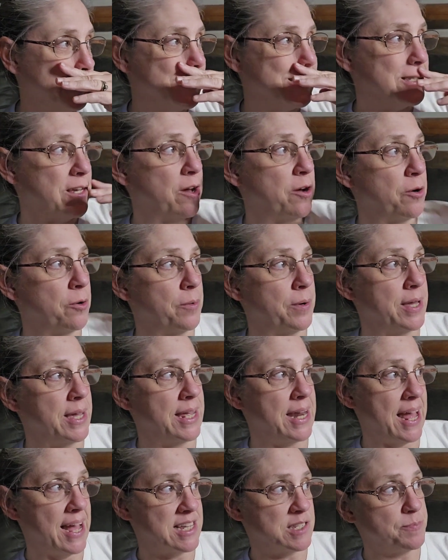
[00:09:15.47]
So
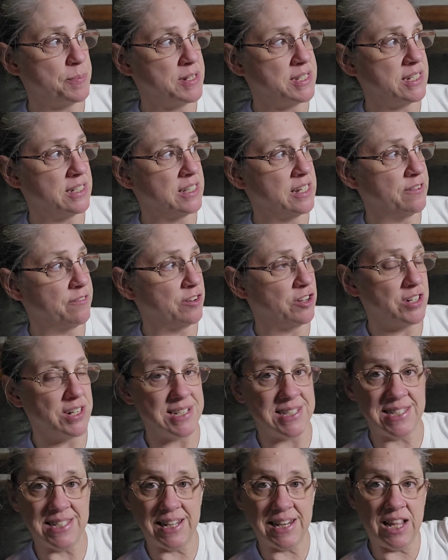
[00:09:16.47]
it has been delivered.
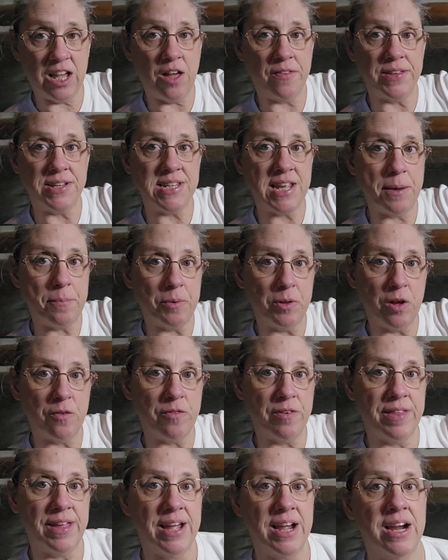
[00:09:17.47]
It's sitting on the table
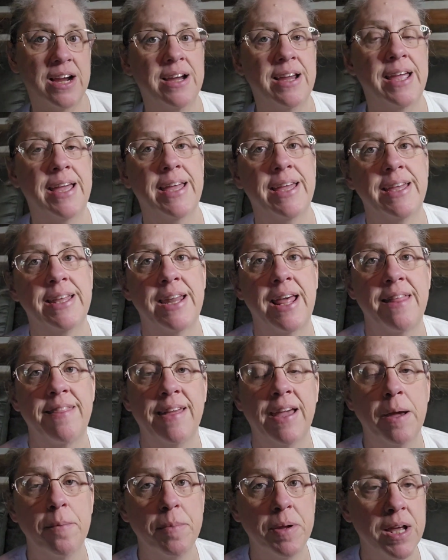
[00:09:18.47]
over there, and I
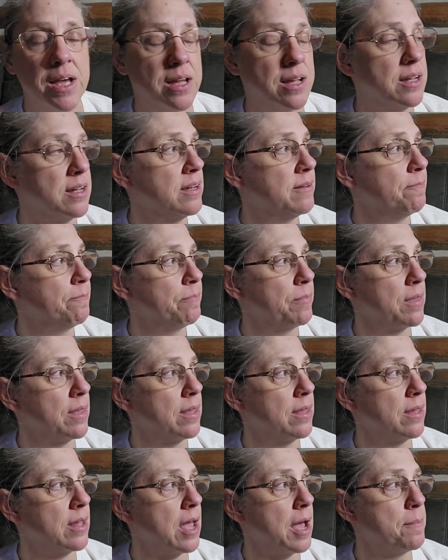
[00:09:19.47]
think I'm
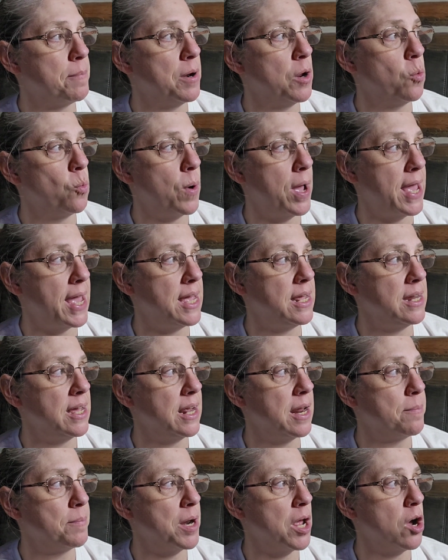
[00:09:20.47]
gonna wait
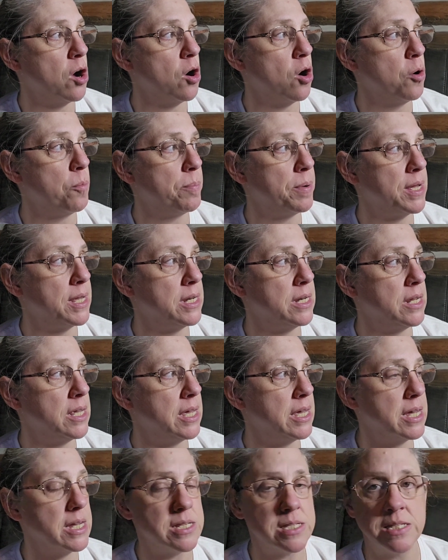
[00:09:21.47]
and I'm gonna open
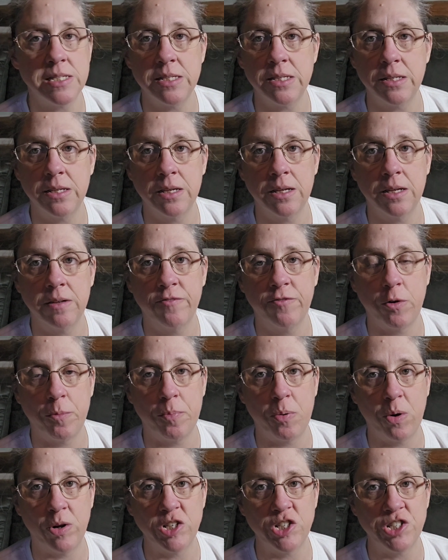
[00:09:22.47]
it for
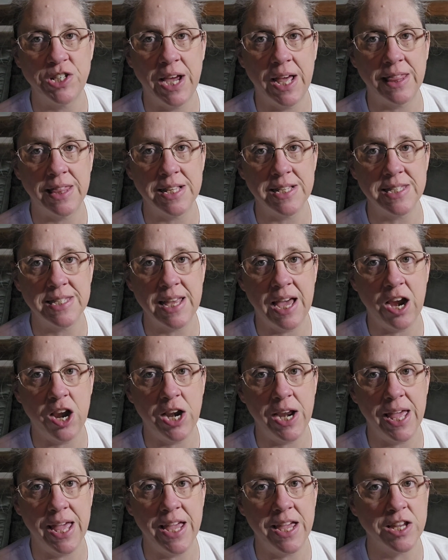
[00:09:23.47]
porch chat this
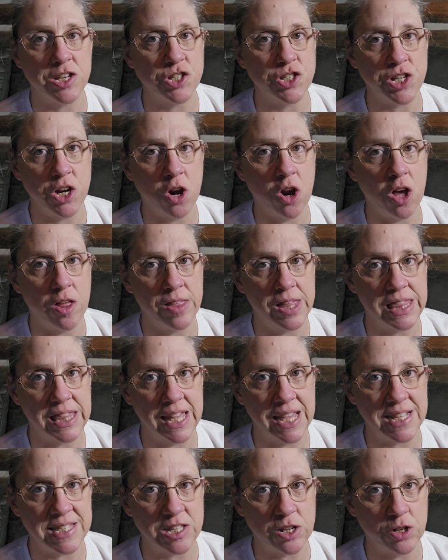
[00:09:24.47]
Saturday and share all the
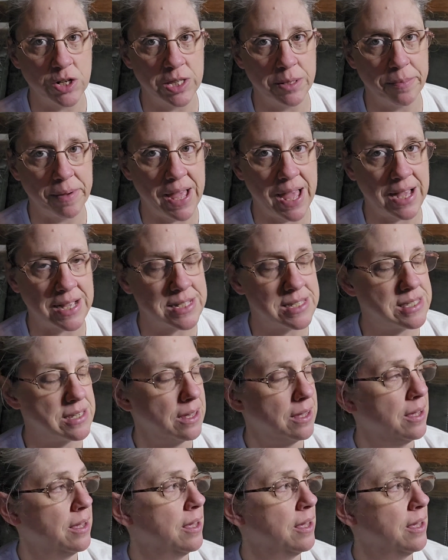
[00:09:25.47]
things that are in the box.